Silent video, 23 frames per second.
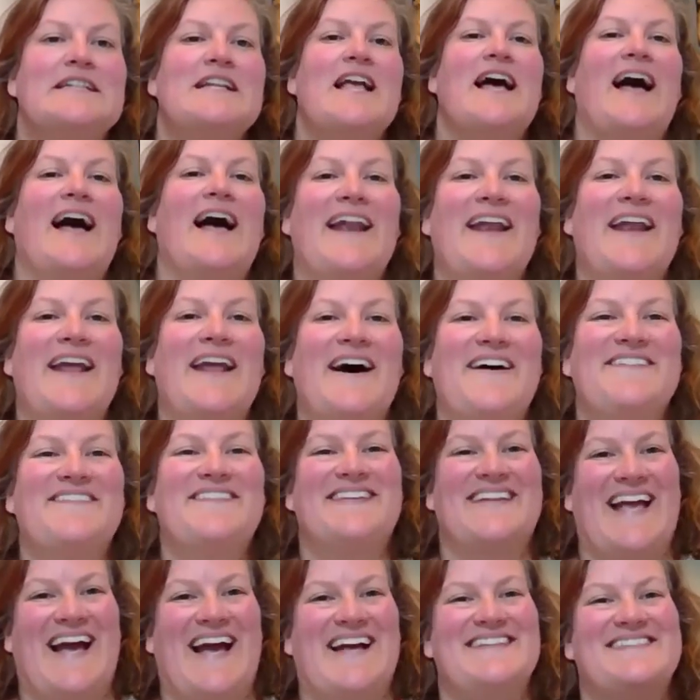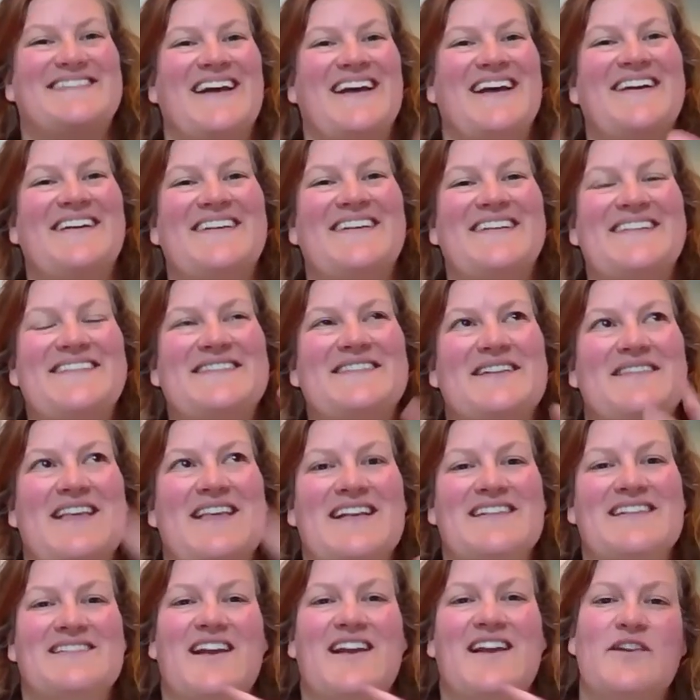And so.
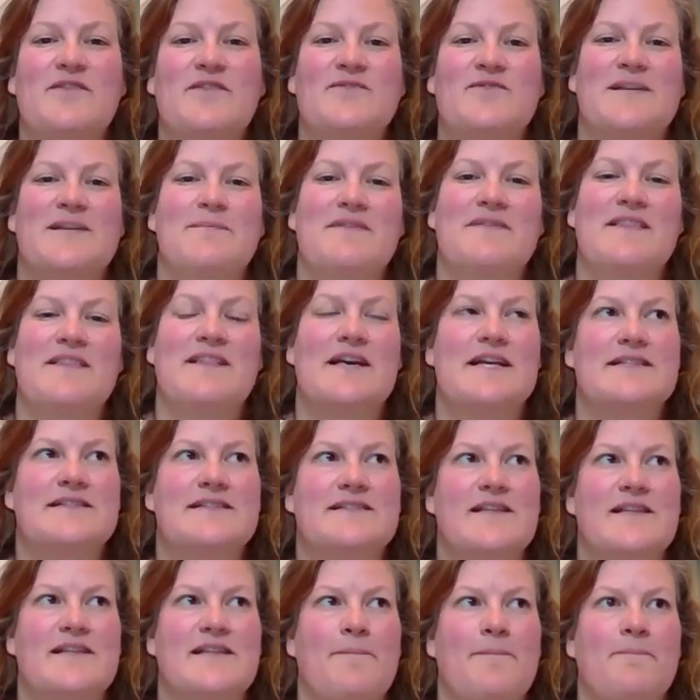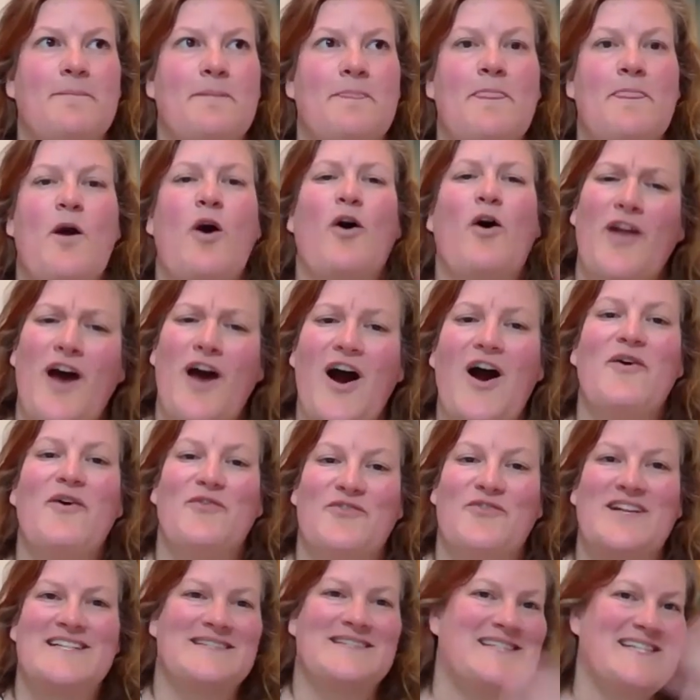That's kind of something that's on hold
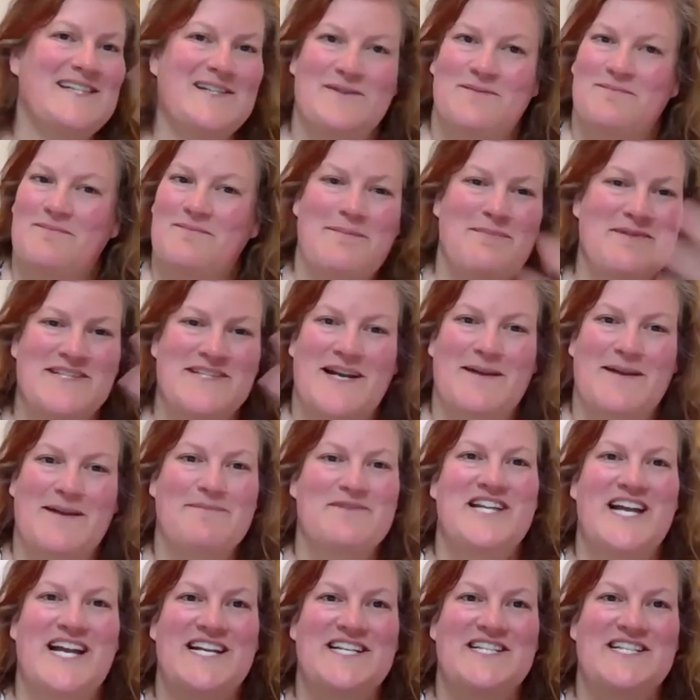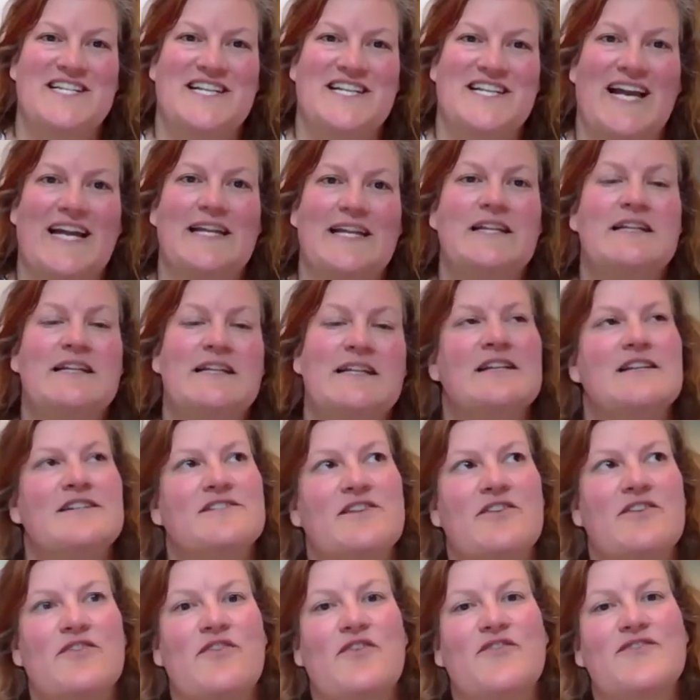until maybe times change again.
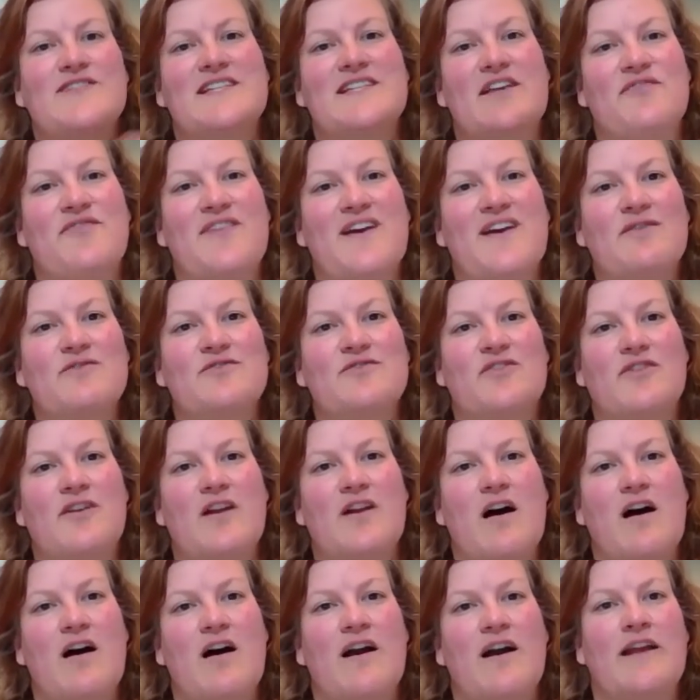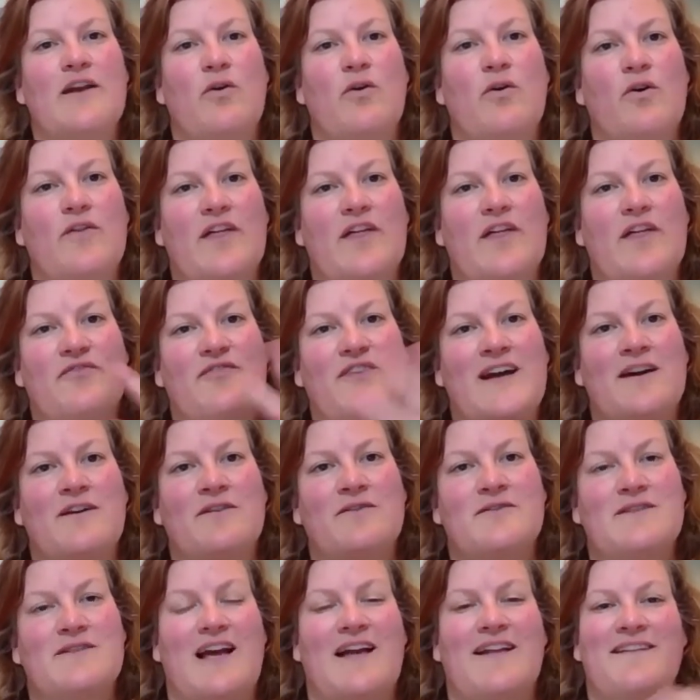So obviously they're found online, or they're
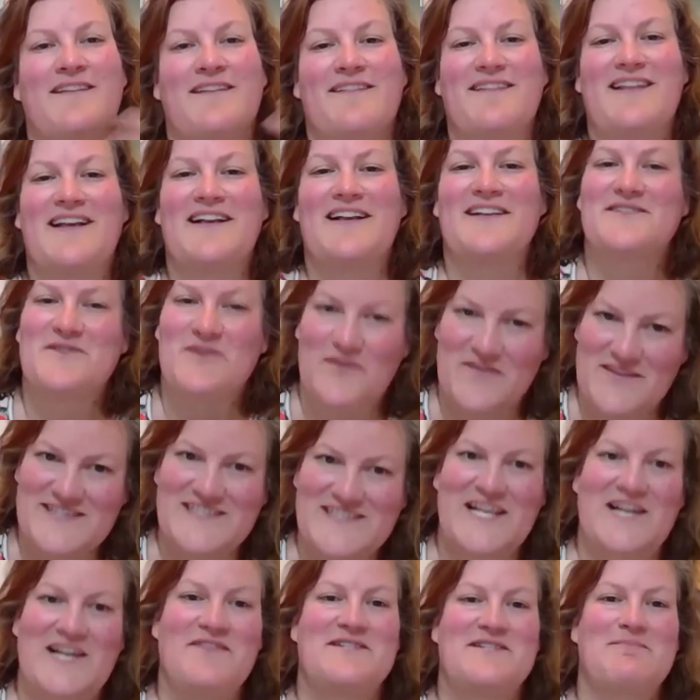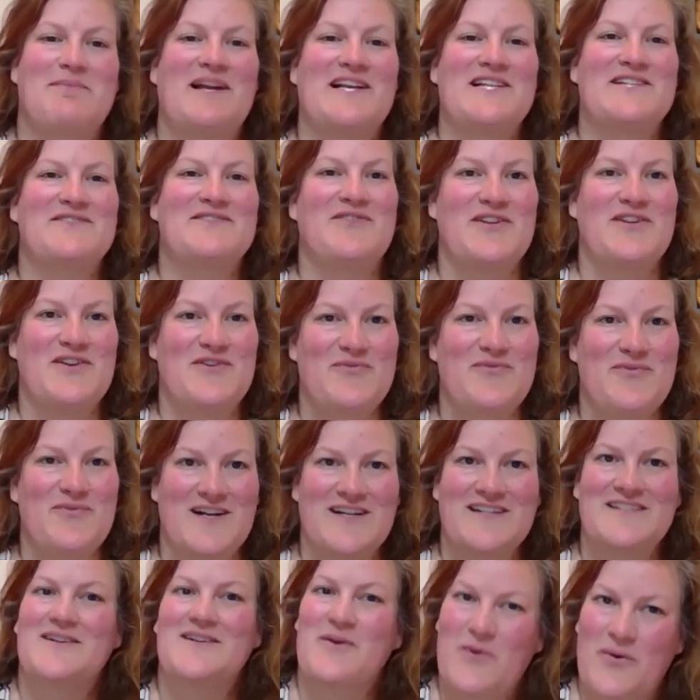found, and that's not the safest place for youth work
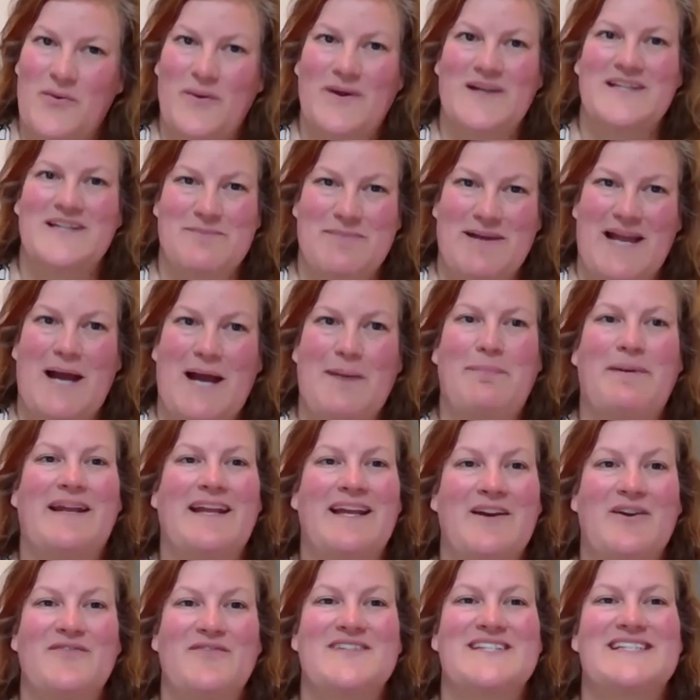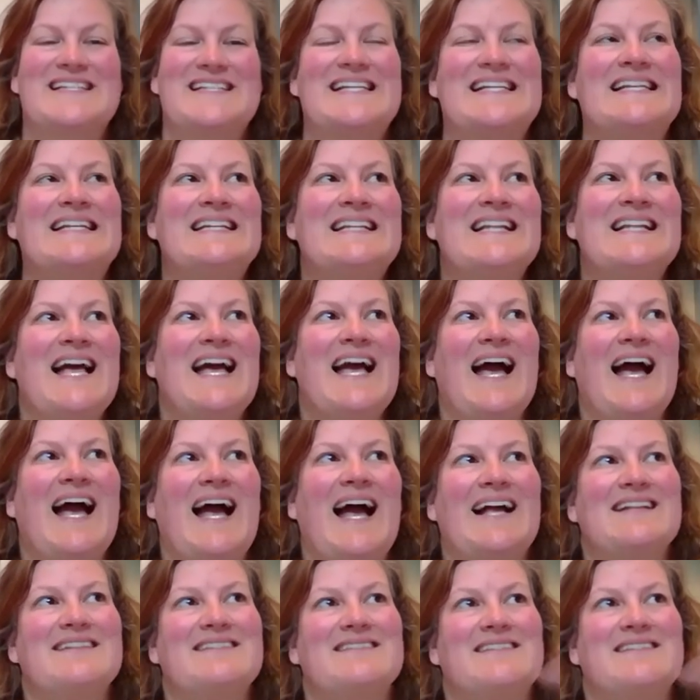always to be happening, obviously,
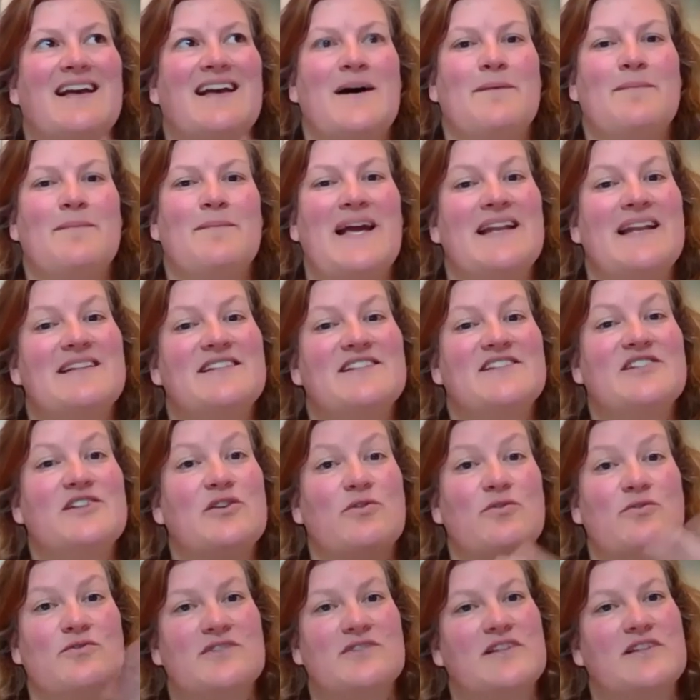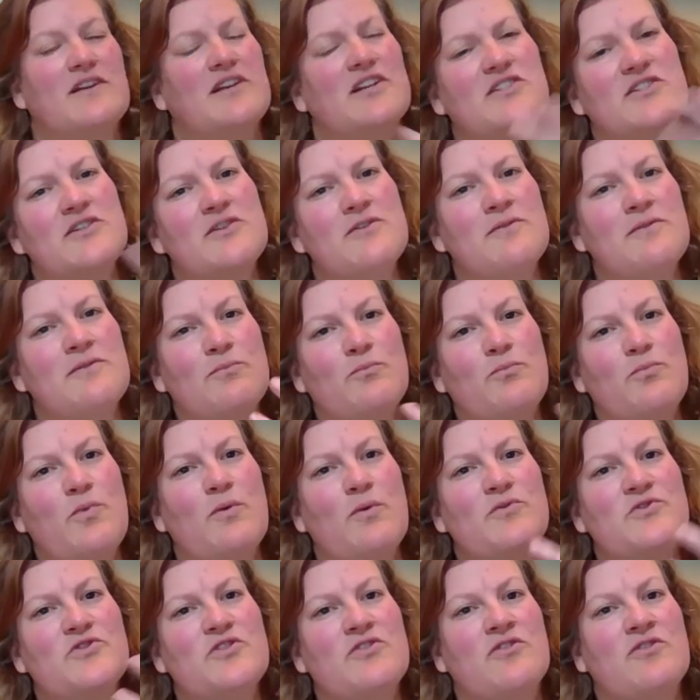and in schools. So what
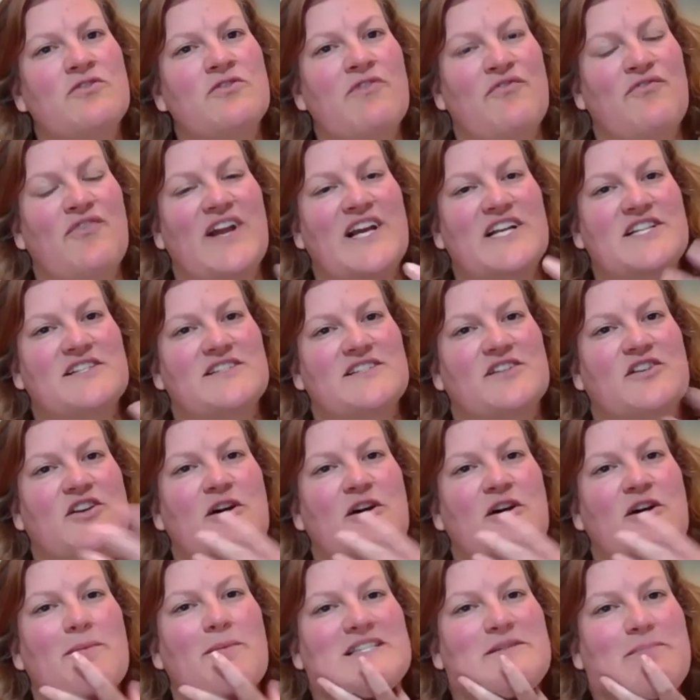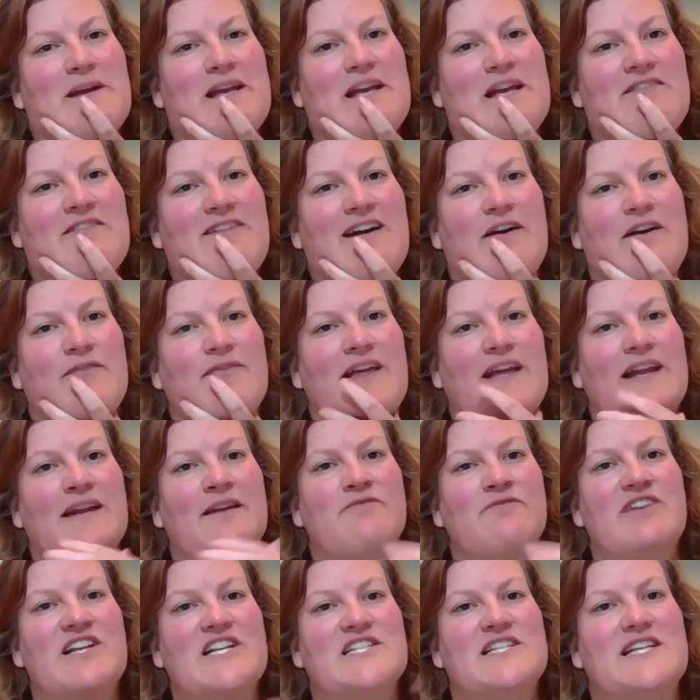would your reflections and comments be around then
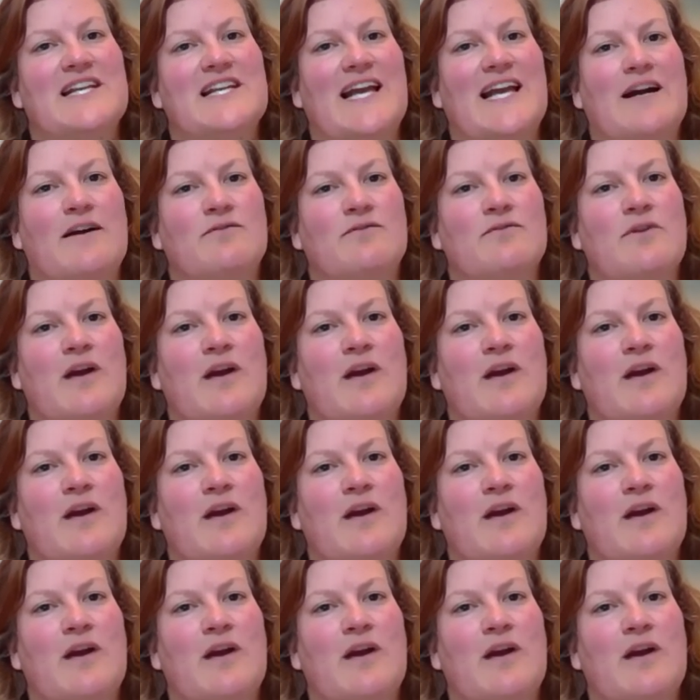reaching out?